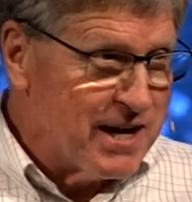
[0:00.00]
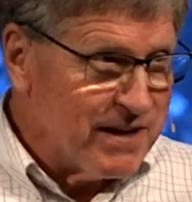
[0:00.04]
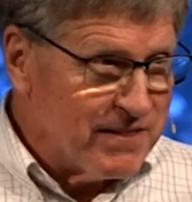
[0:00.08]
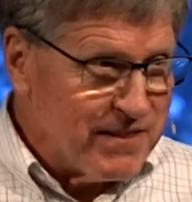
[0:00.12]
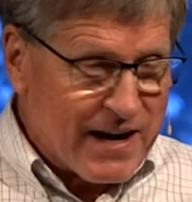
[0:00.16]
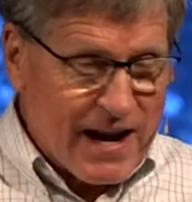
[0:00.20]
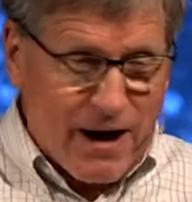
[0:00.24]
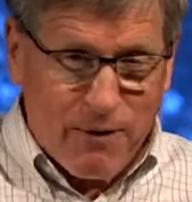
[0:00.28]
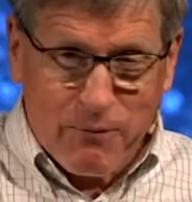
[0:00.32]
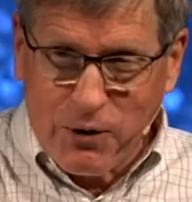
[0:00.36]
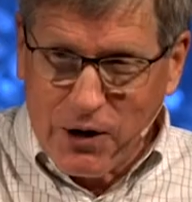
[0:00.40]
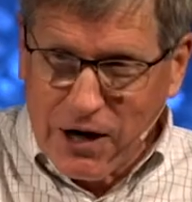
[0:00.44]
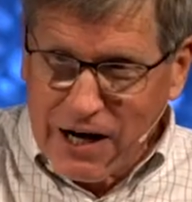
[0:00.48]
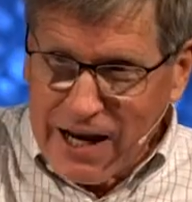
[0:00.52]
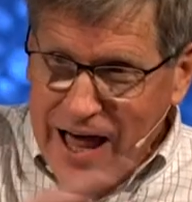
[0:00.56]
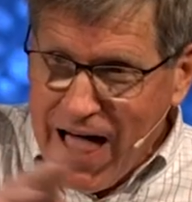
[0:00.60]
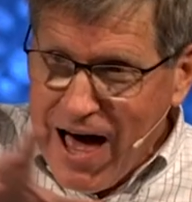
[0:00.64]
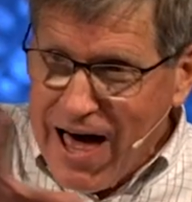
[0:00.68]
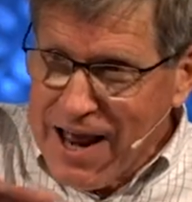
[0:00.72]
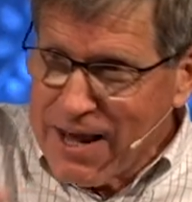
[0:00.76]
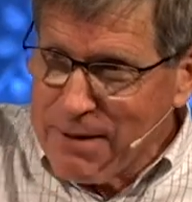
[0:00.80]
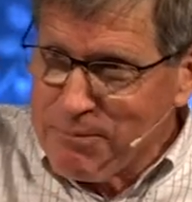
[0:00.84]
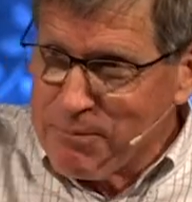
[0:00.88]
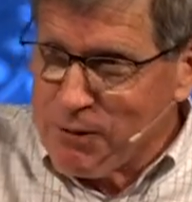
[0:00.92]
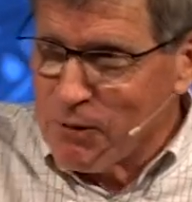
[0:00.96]
that I would
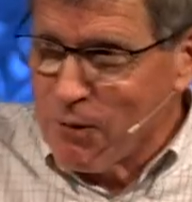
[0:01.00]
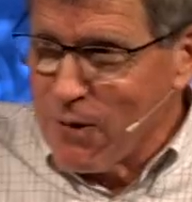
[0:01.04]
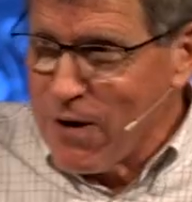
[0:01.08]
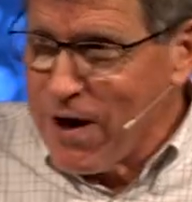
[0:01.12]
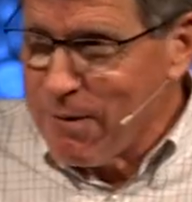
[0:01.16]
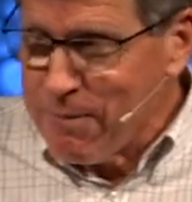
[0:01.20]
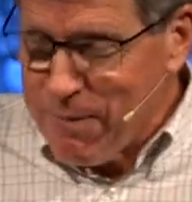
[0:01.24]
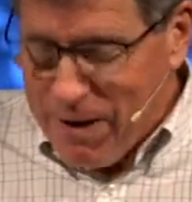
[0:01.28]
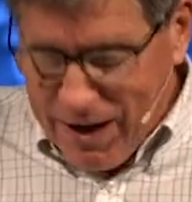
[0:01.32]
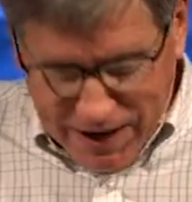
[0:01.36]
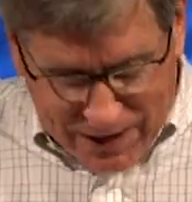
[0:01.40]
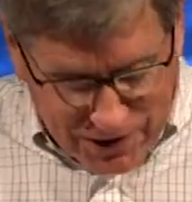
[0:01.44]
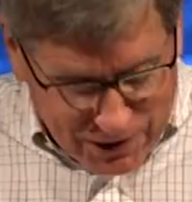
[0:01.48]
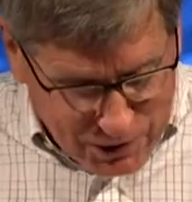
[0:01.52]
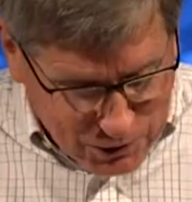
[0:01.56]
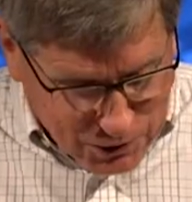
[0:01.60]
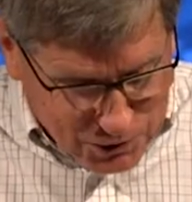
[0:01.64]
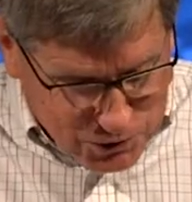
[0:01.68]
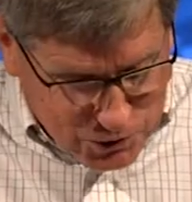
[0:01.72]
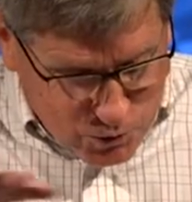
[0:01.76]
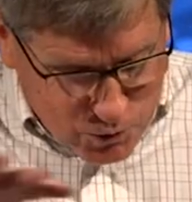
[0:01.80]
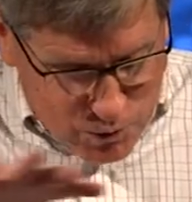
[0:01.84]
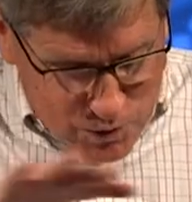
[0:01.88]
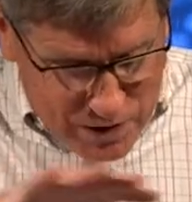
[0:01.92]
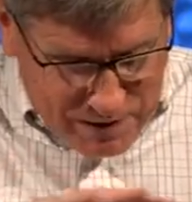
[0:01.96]
line up around my
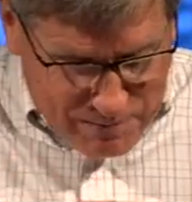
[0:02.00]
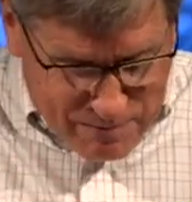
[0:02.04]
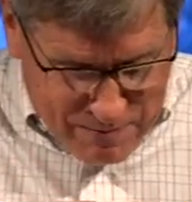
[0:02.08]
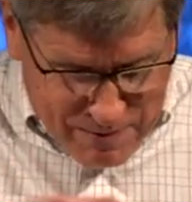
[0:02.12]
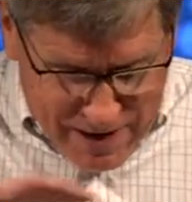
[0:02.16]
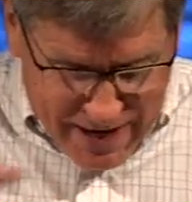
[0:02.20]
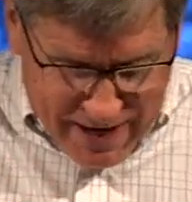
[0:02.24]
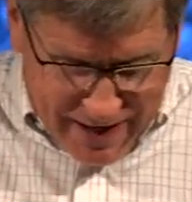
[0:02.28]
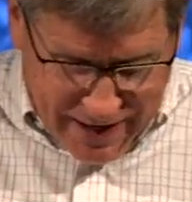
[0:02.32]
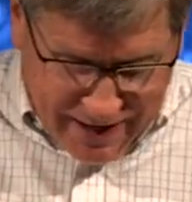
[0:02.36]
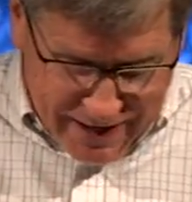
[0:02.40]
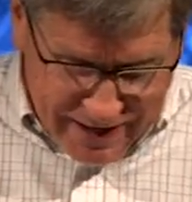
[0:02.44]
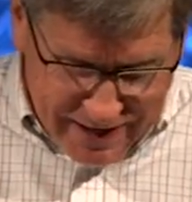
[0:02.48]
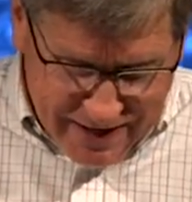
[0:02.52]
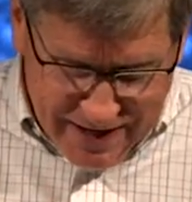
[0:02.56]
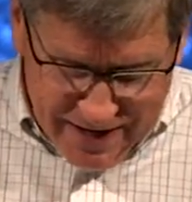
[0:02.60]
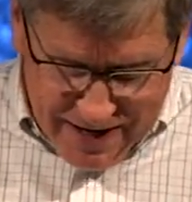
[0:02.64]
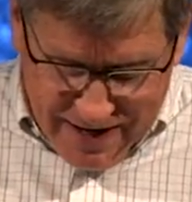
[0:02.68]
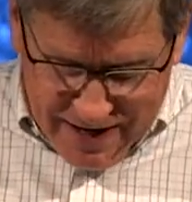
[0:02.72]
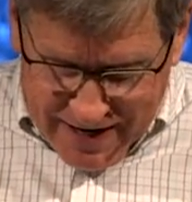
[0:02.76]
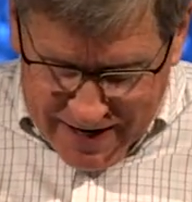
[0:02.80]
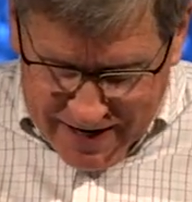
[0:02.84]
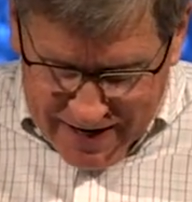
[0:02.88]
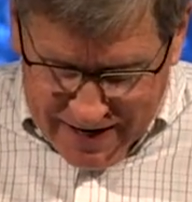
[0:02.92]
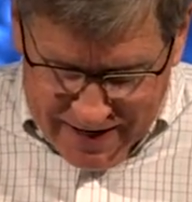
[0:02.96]
little twin bed,
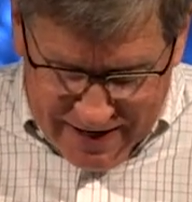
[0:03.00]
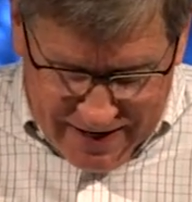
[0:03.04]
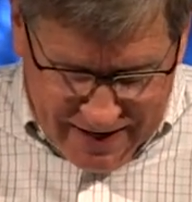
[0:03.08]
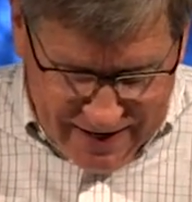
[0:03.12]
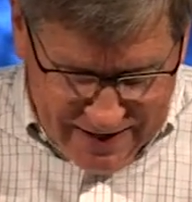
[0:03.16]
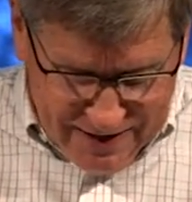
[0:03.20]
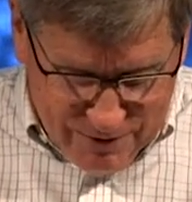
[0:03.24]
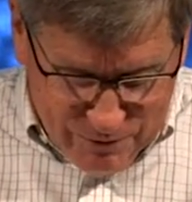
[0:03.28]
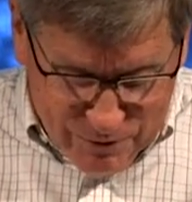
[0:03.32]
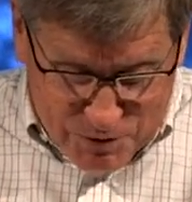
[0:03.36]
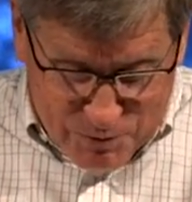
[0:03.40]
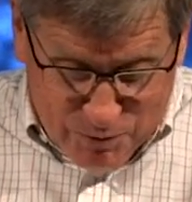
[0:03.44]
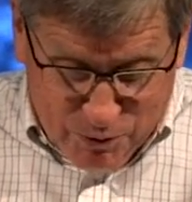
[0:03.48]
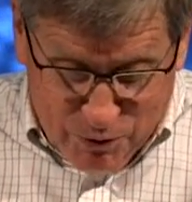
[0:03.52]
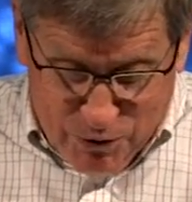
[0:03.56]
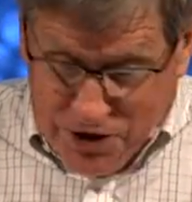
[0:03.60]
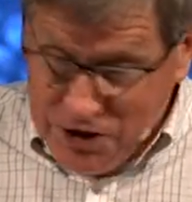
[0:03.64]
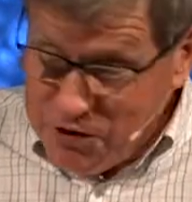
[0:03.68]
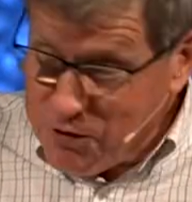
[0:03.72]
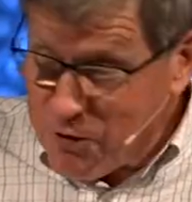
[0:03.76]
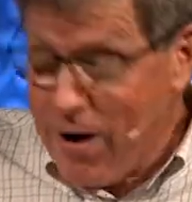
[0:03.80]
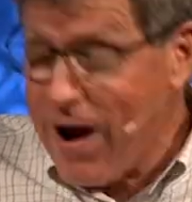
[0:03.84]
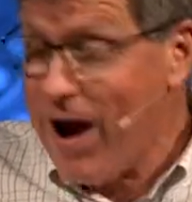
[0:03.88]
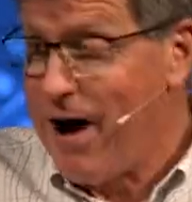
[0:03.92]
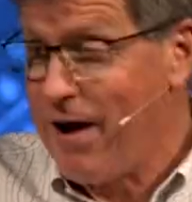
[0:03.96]
and, and it was pretty
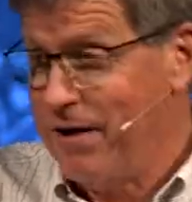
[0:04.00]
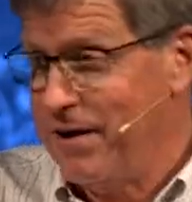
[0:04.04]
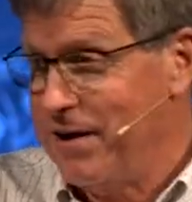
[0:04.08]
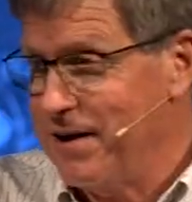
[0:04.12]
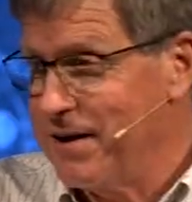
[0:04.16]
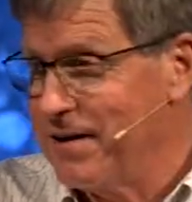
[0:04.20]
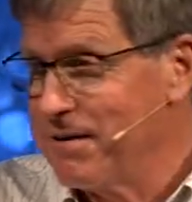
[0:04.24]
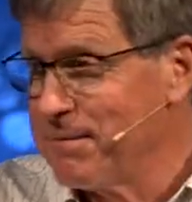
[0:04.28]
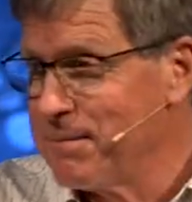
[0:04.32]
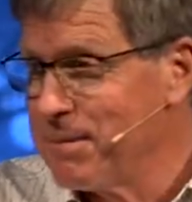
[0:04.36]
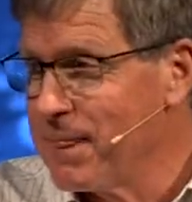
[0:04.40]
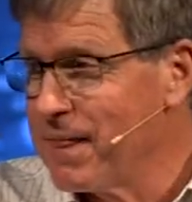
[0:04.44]
crowded.